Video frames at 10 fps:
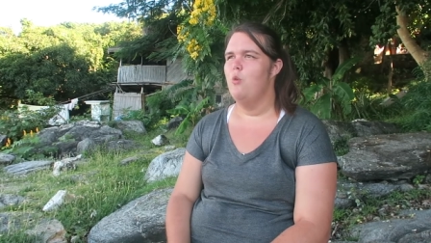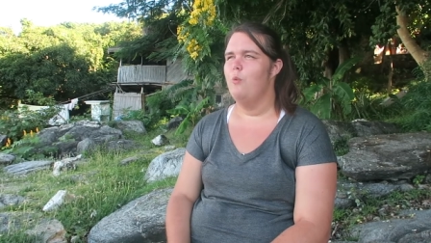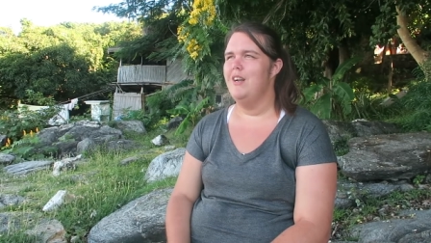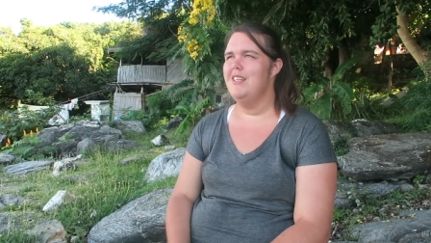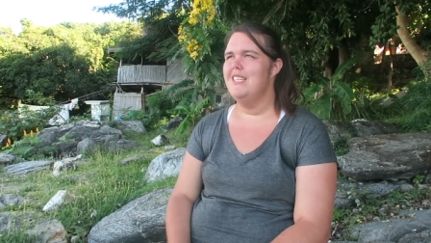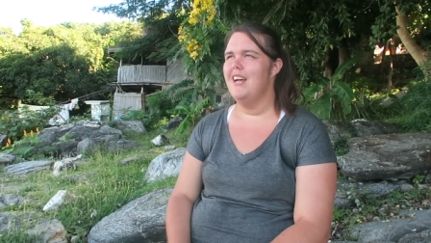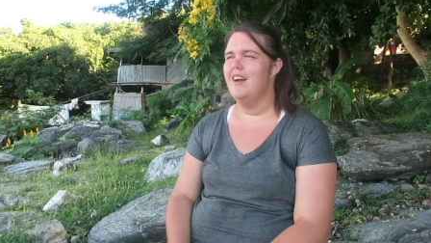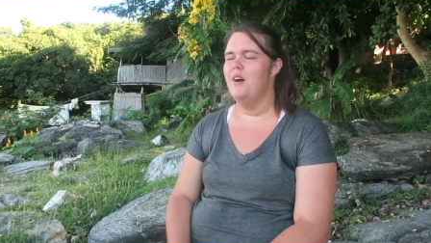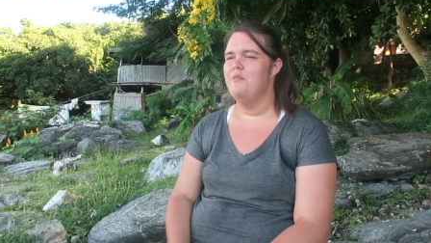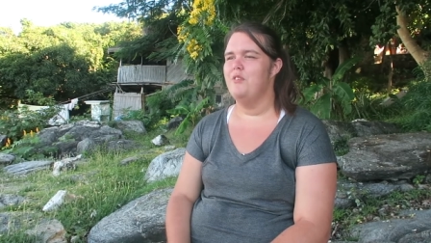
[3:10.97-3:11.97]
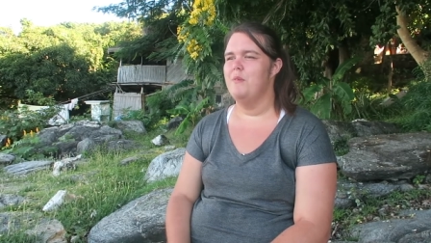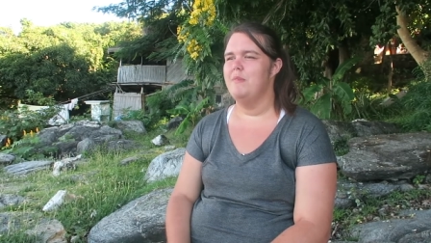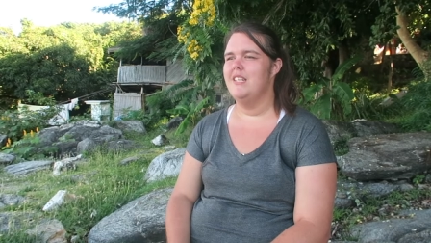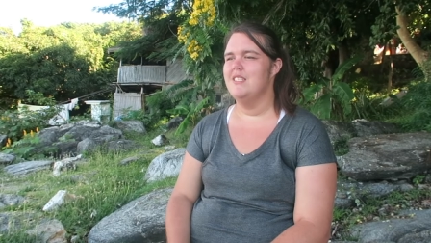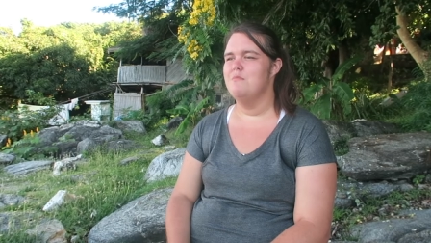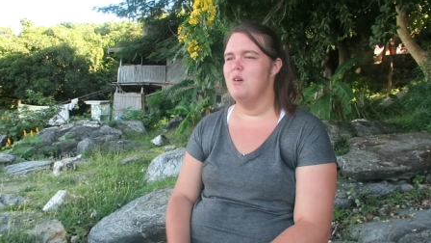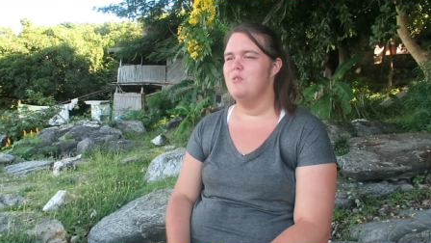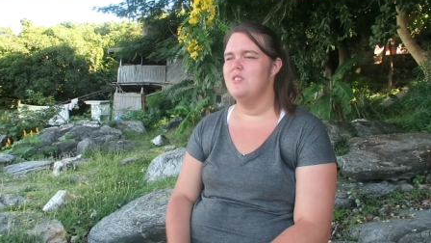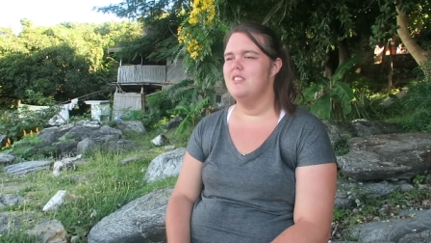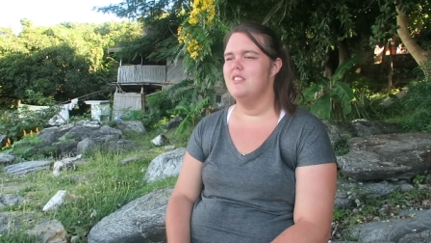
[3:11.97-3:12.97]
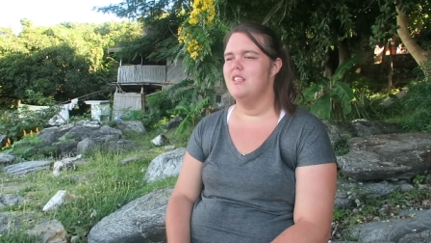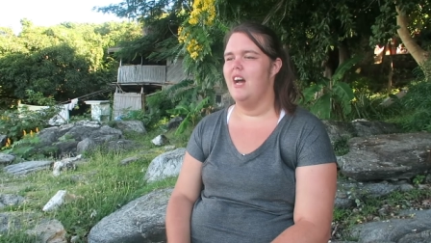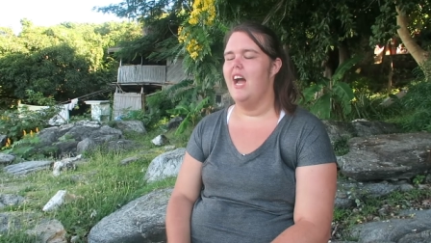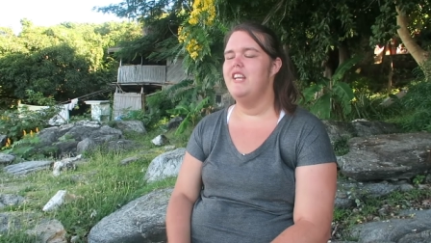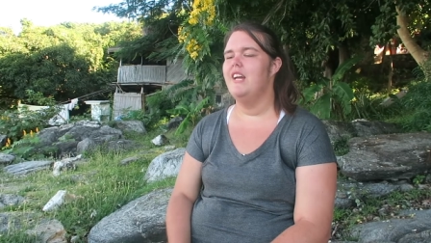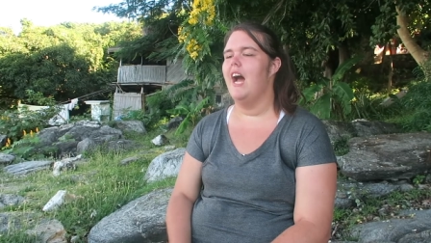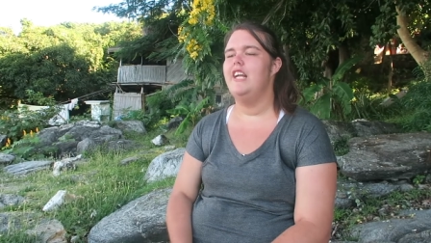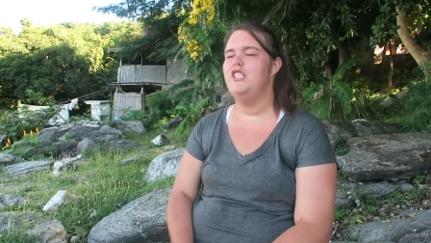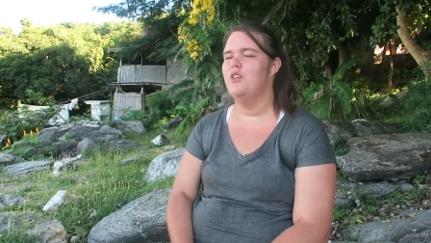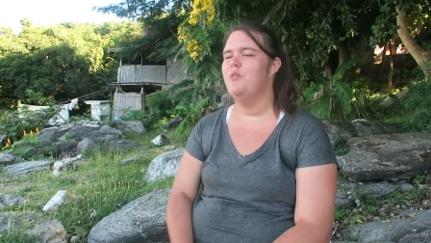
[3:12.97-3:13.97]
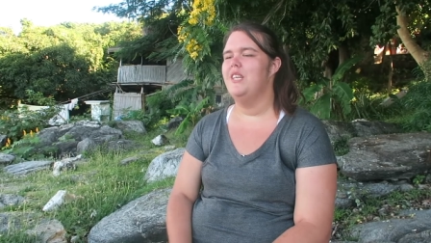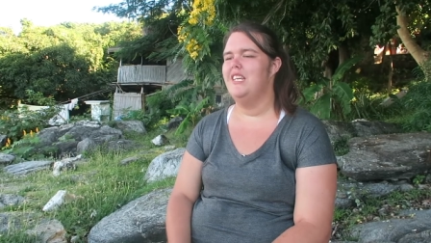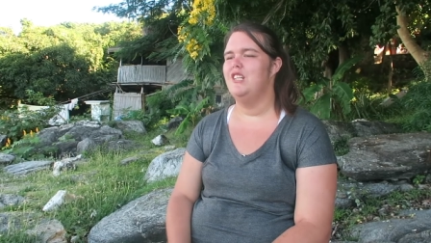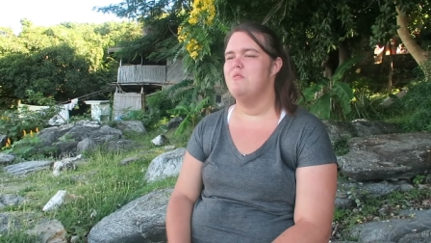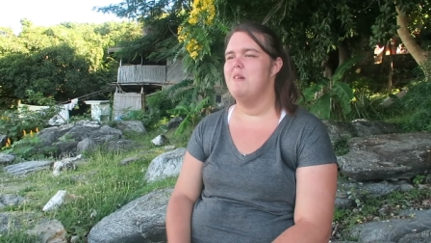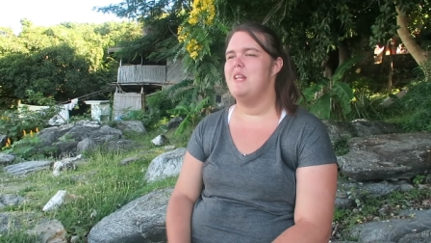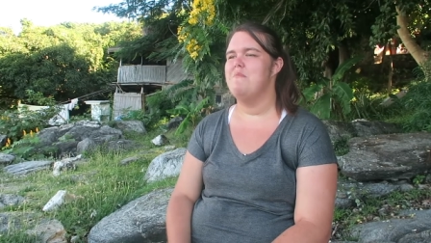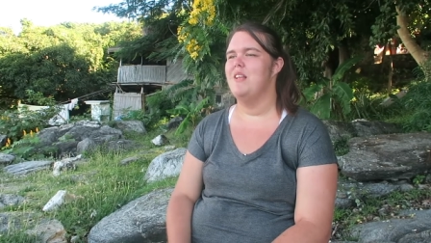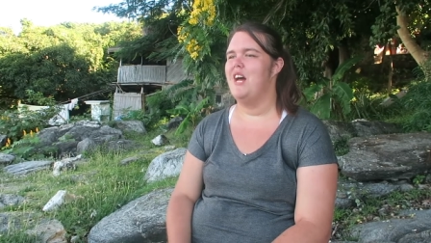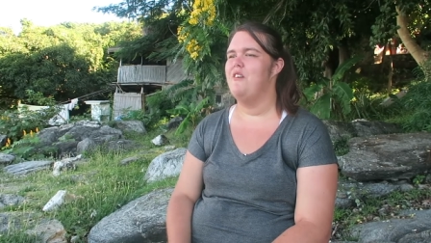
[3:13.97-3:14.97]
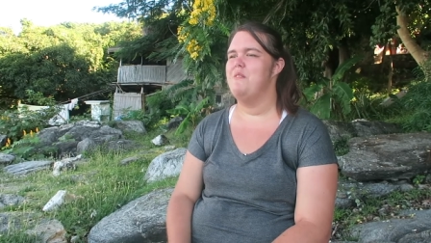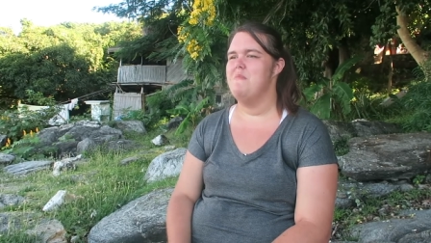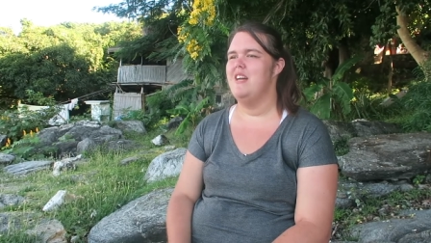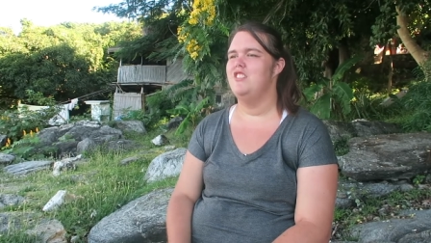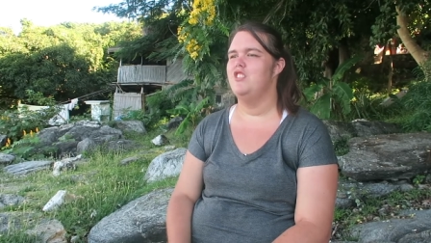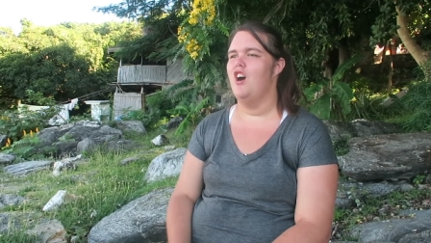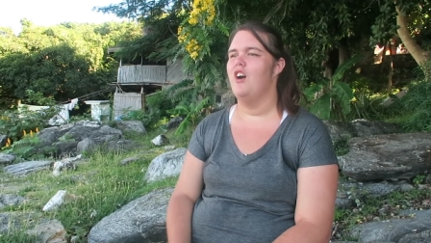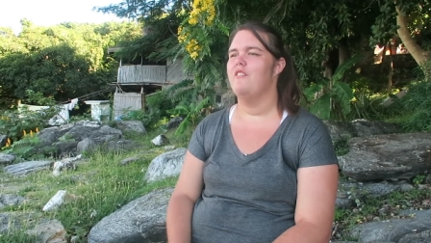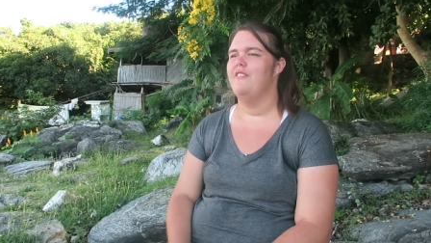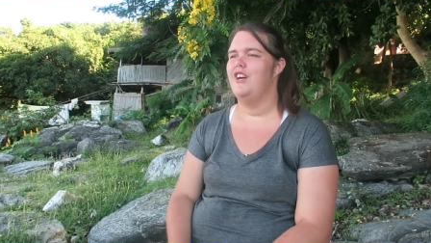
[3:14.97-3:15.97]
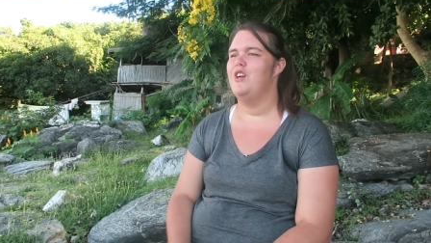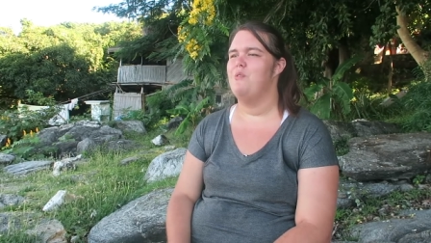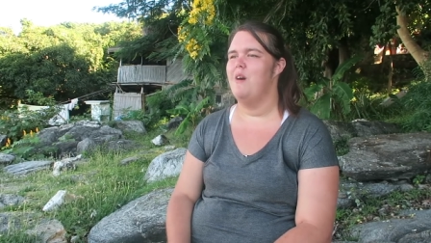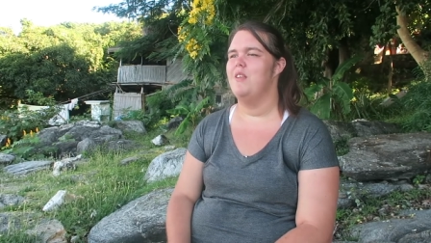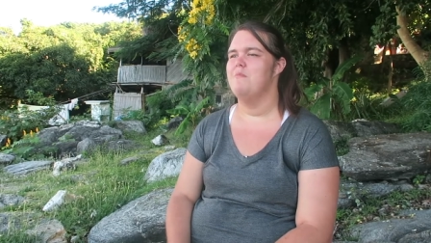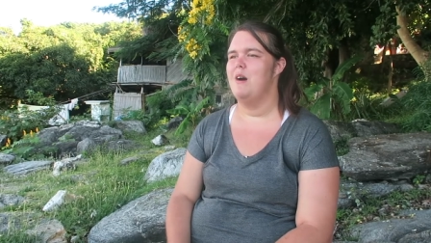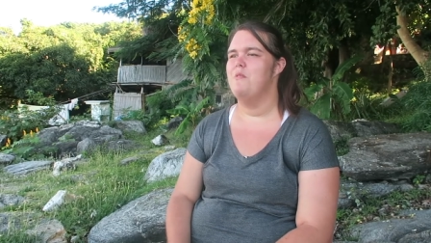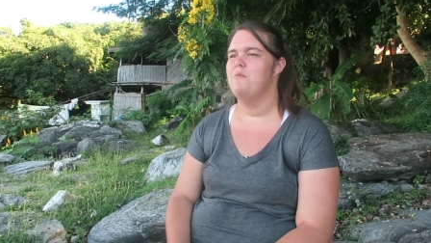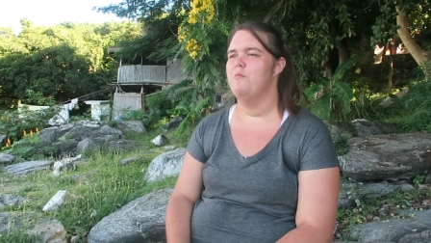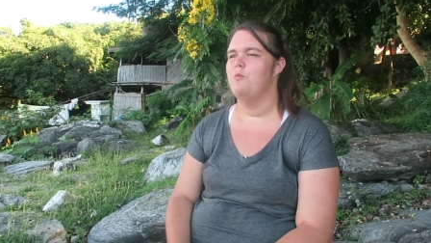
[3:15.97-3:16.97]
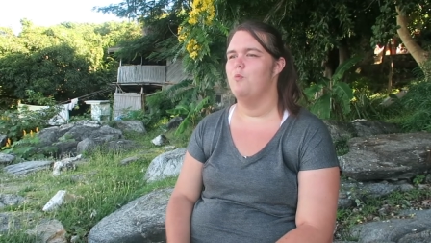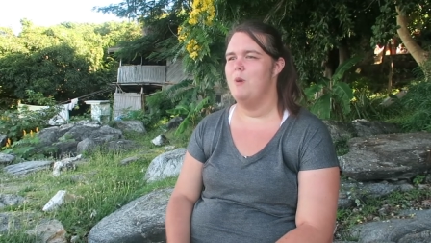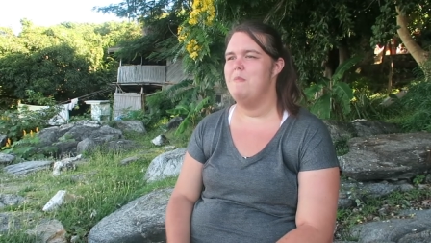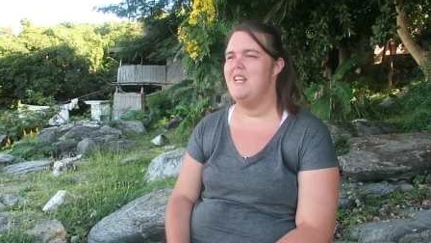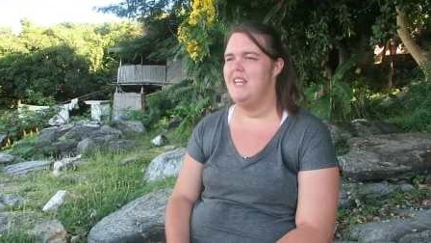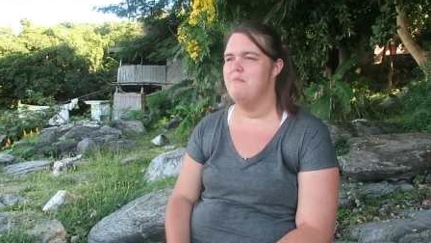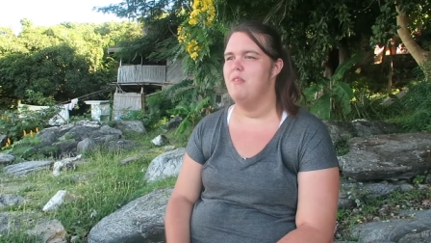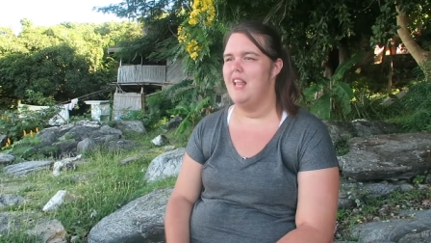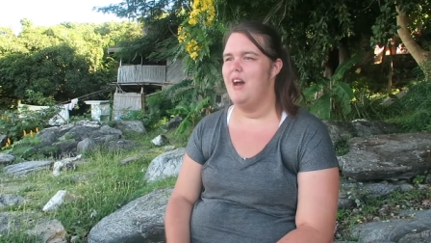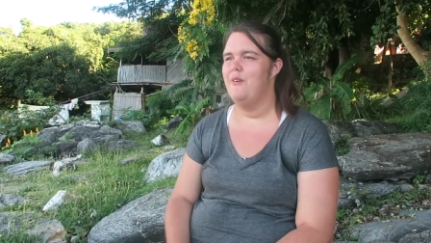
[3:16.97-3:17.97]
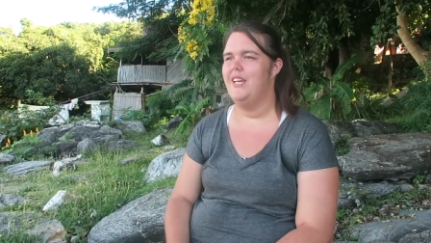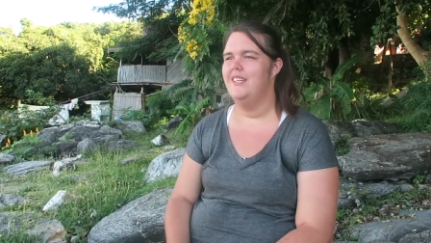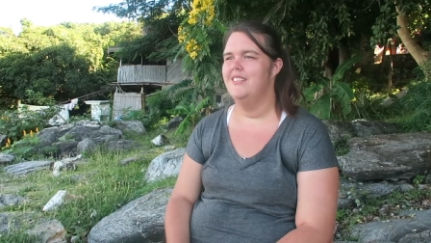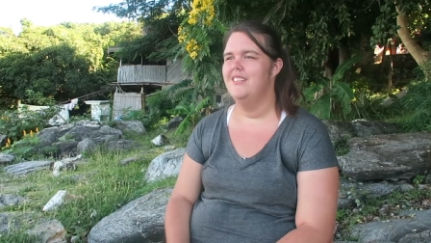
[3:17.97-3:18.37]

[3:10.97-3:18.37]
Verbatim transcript: where does that come from? Because most, I, I don't hear many Malawi men talk very well about women in Malawi.